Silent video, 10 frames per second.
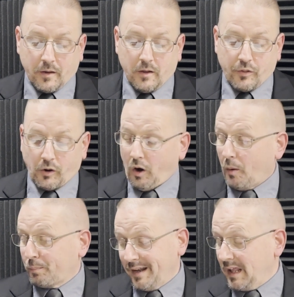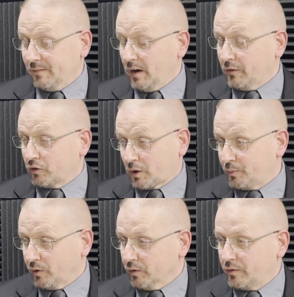there are plenty of other
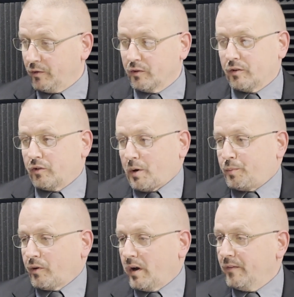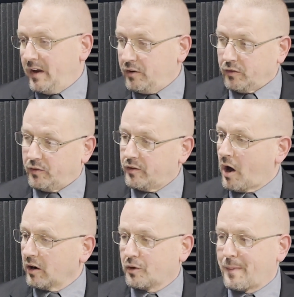scriptures. There's a scripture in Ephesians that
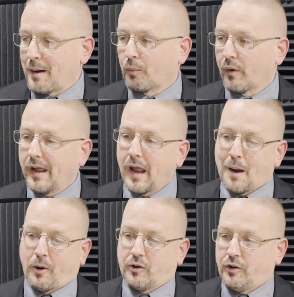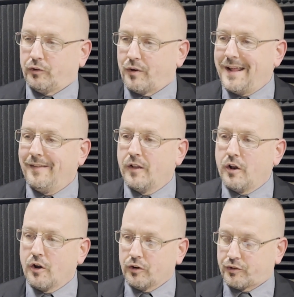talks about bringing up our children in the
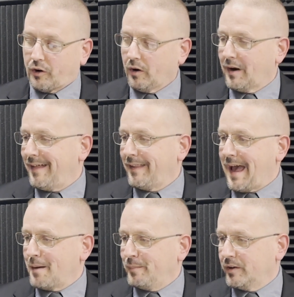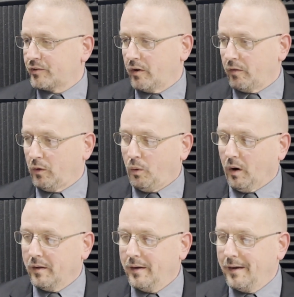nurture and the admonition of the
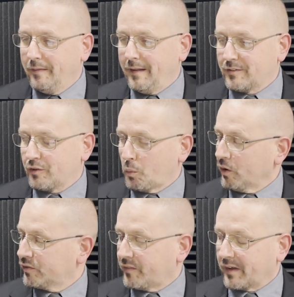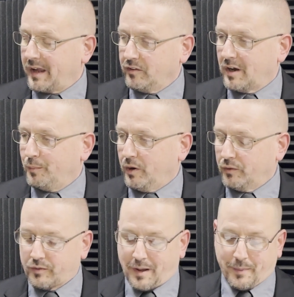Lord. And that's the words that the King James
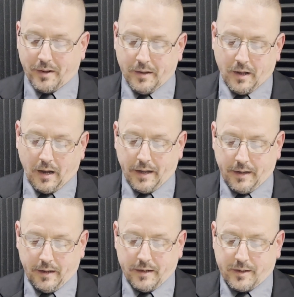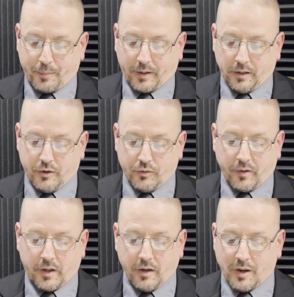uses. I'm a, I, I typically use
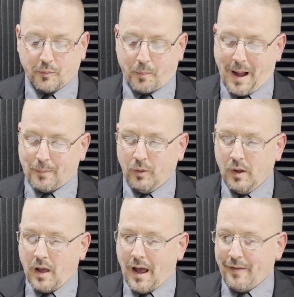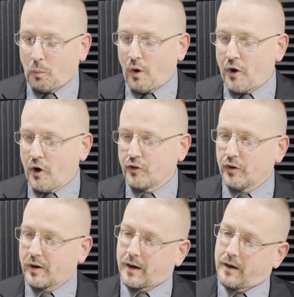the King James Bible. And the word
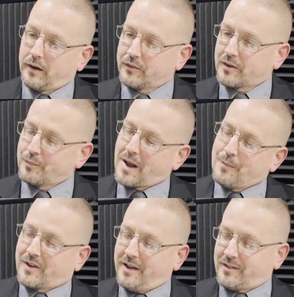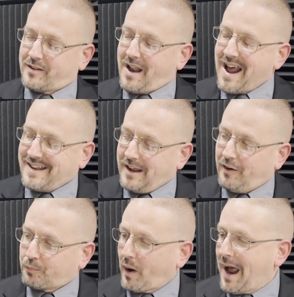nurture sometimes gets an idea
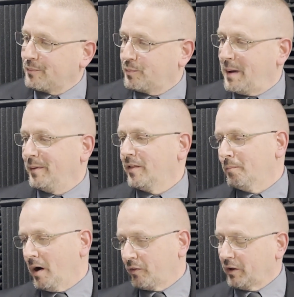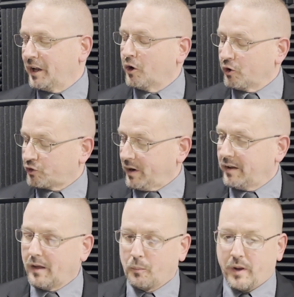of perhaps maybe the motherly
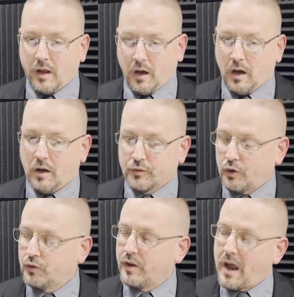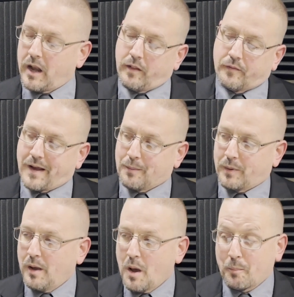nurturing that we uh, associate in the
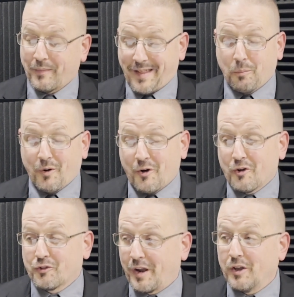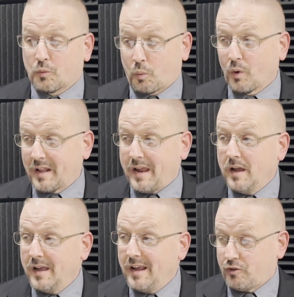family. But that word nurturing is really
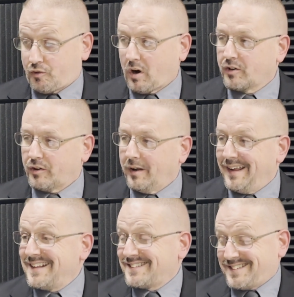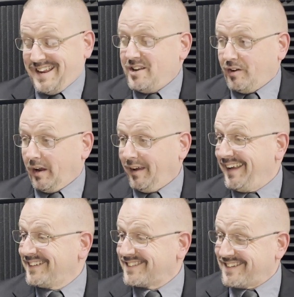instruction, it's teaching,
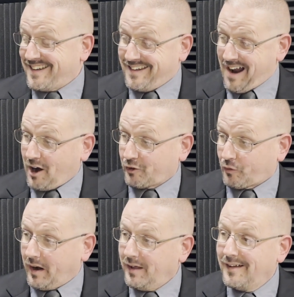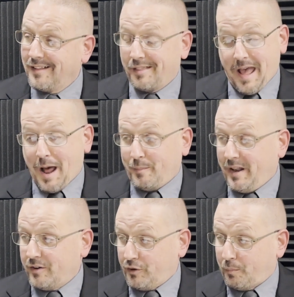it's doctrine. The
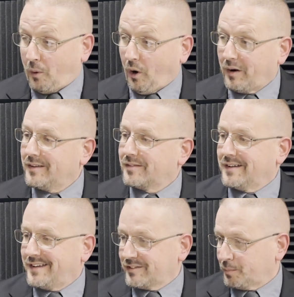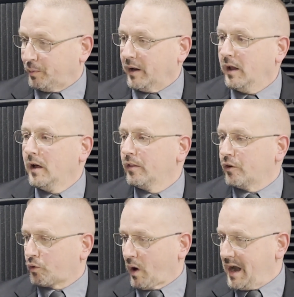admonition part is the discipline, the
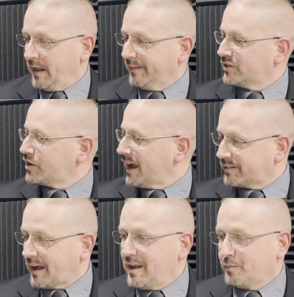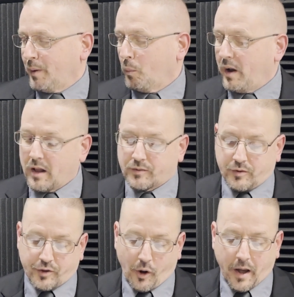training, the chastisement when
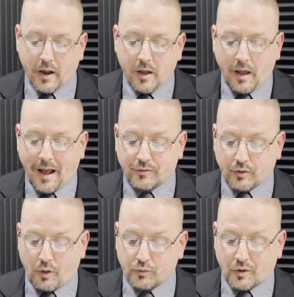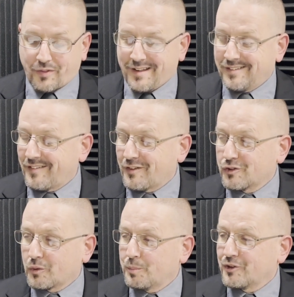necessary. And so those are things that the
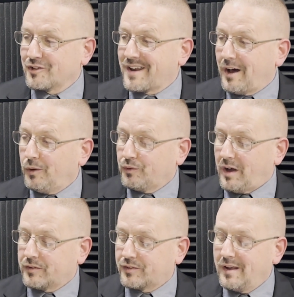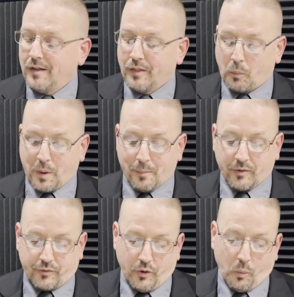scripture tells us that we
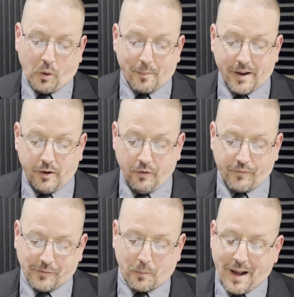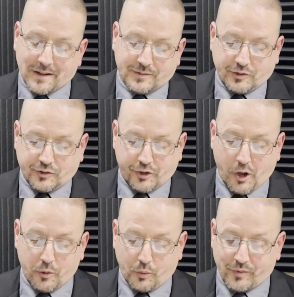must do. One of my new favorite passages to
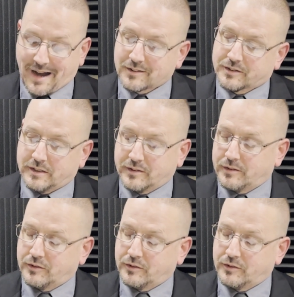go to is actually is in